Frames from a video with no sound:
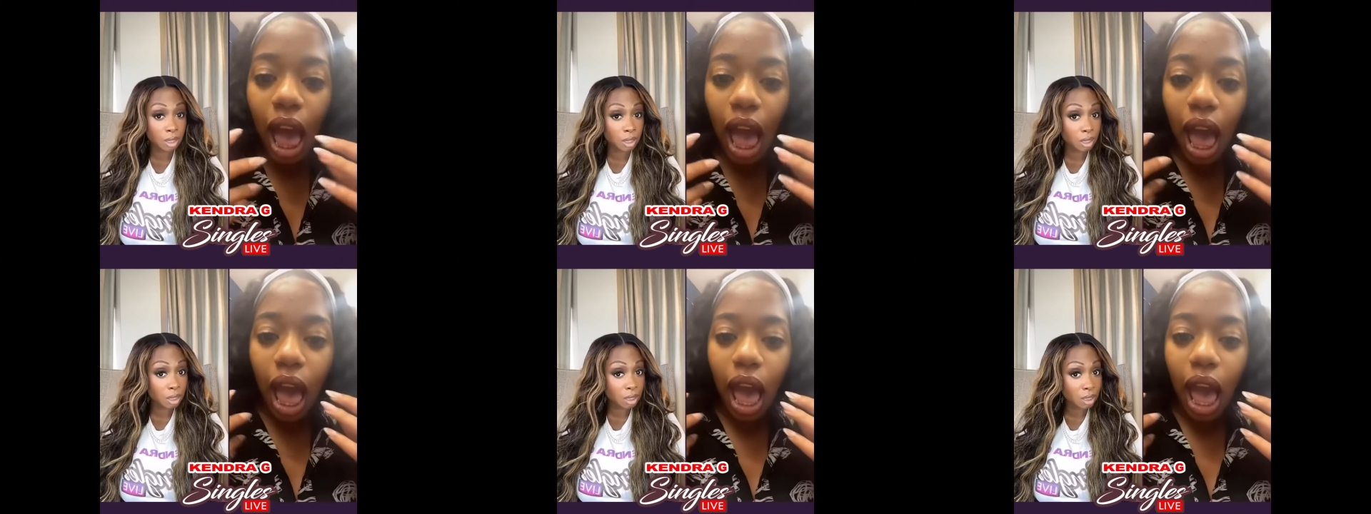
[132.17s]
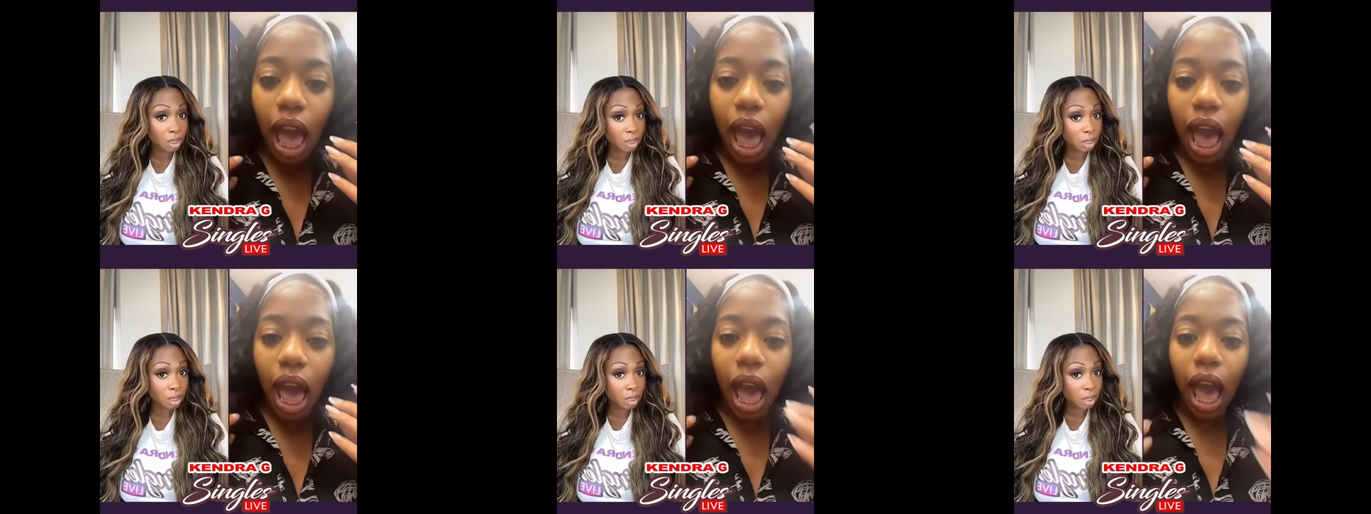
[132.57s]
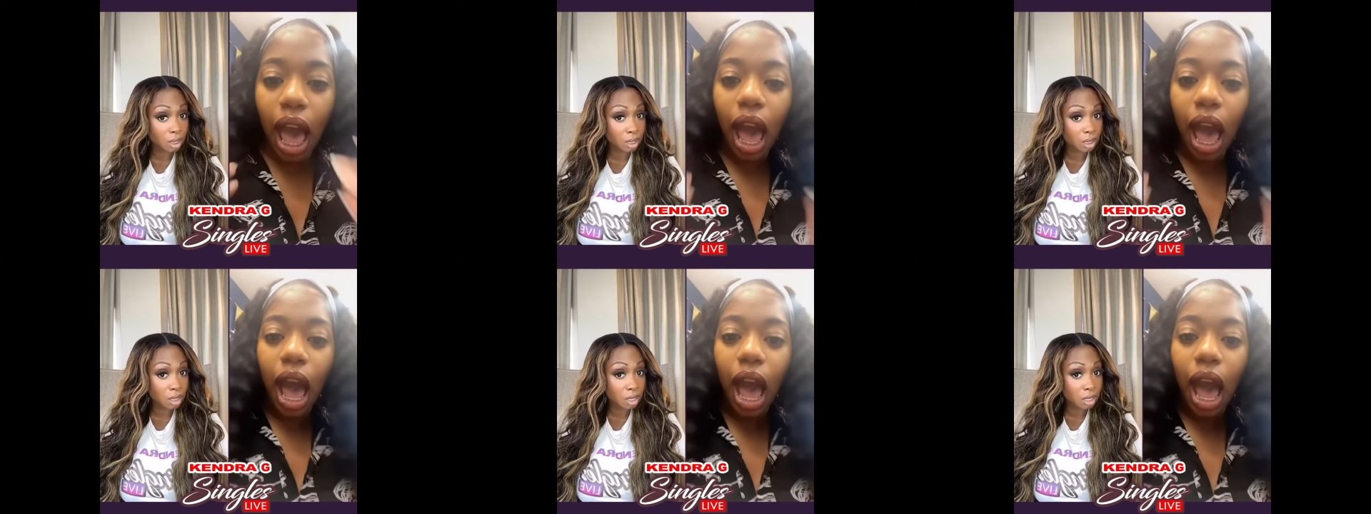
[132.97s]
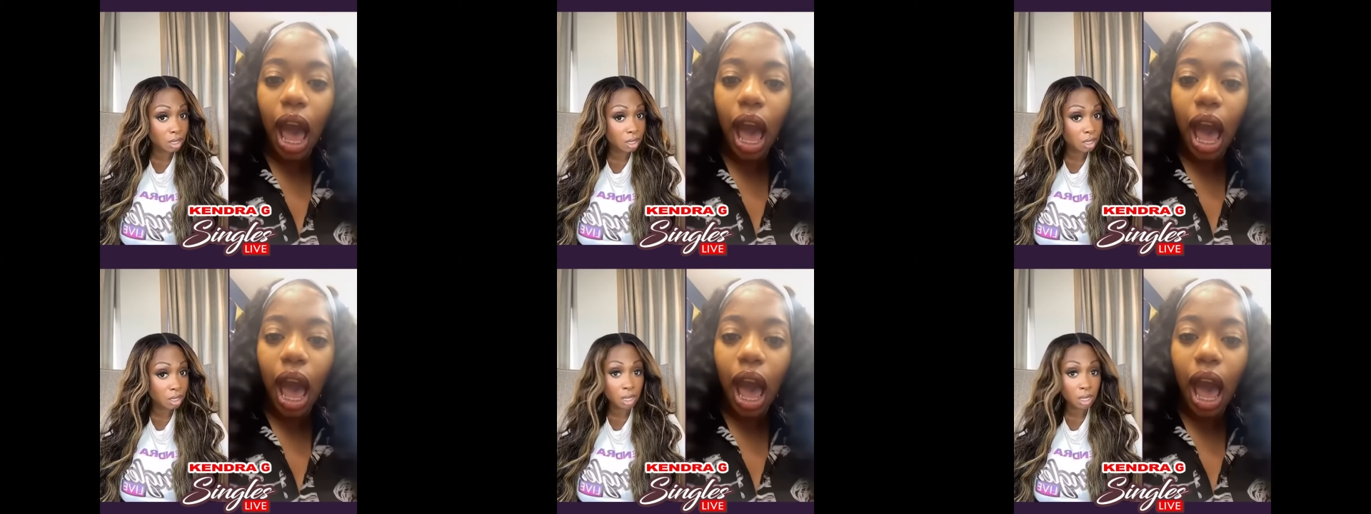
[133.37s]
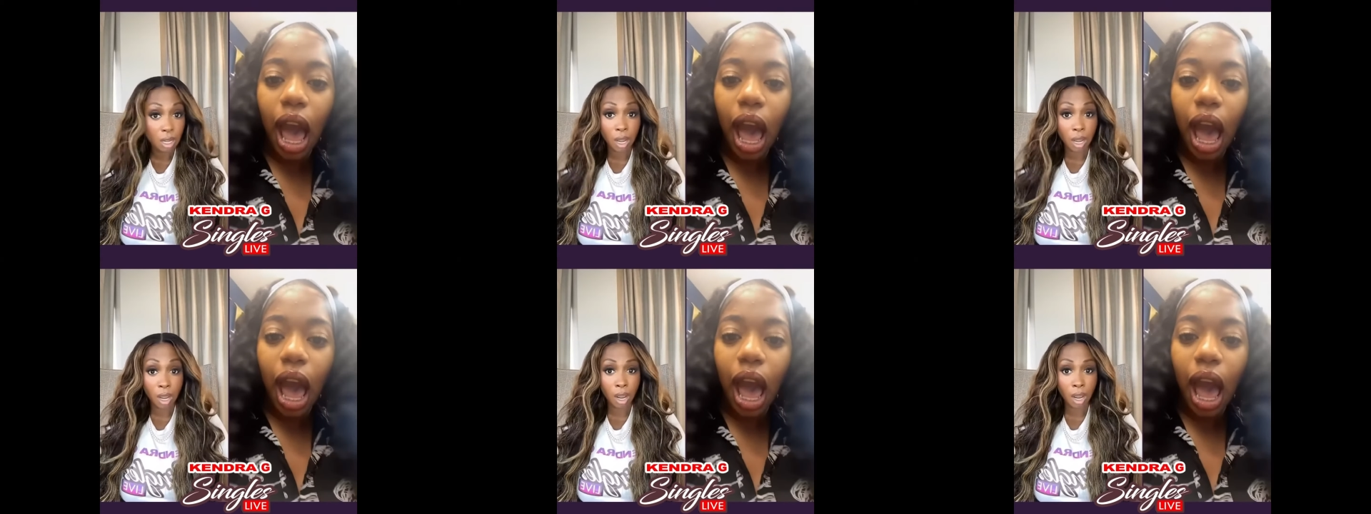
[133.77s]

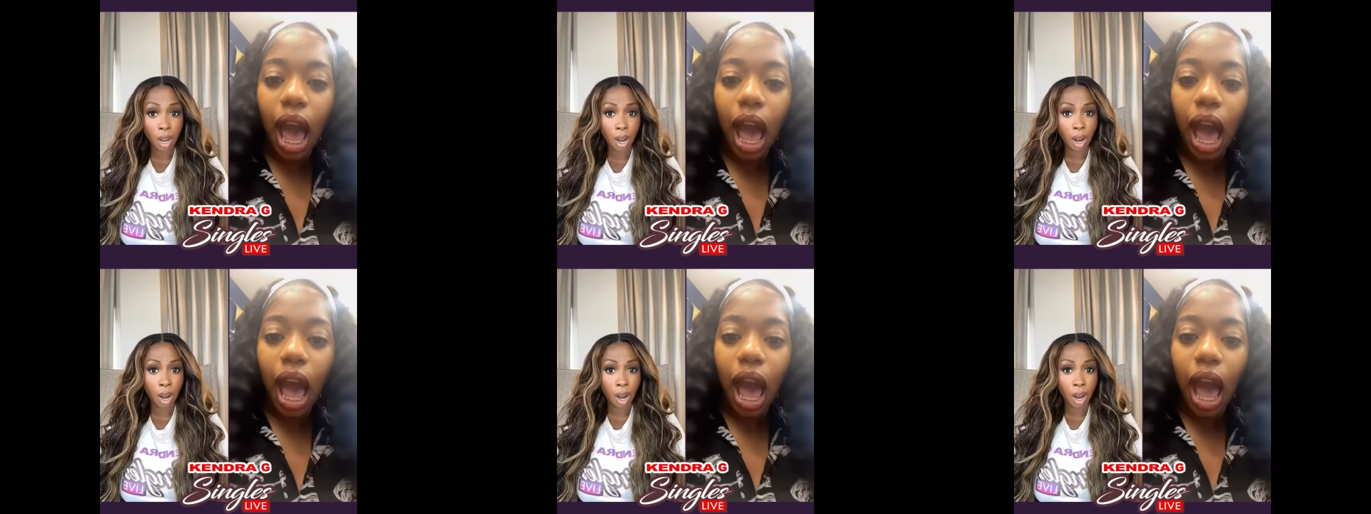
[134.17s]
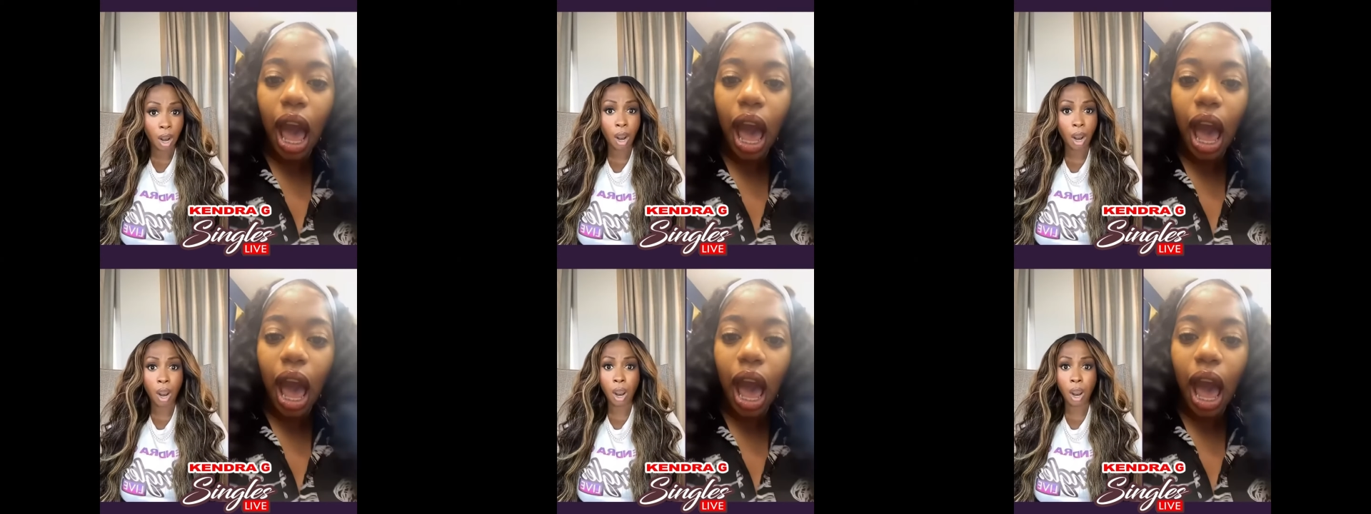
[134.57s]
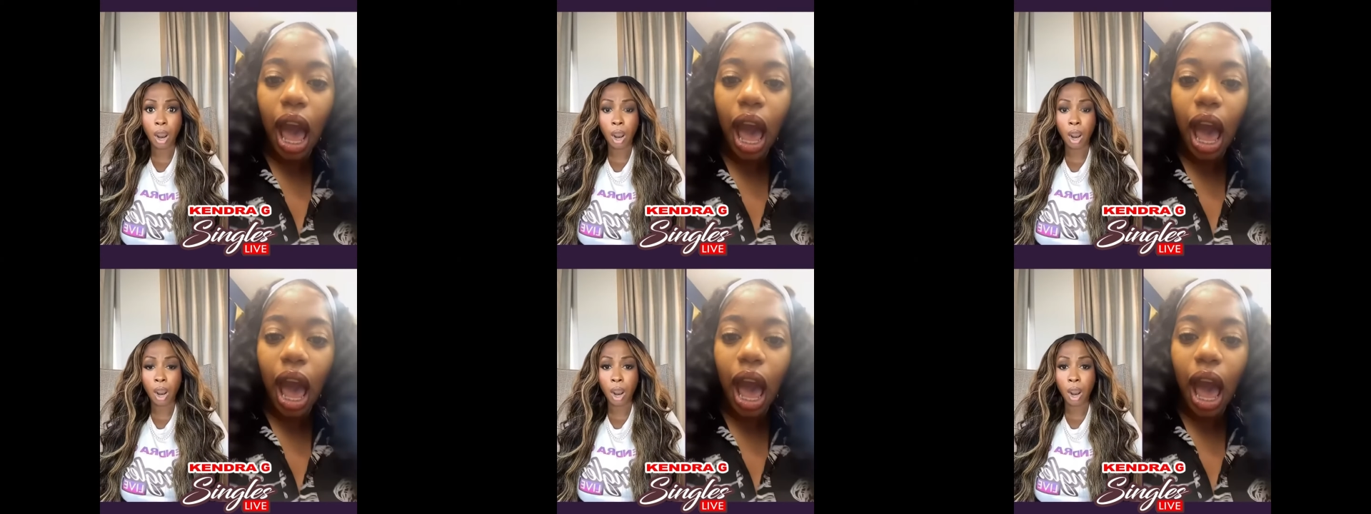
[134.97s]
No one is speaking in this clip.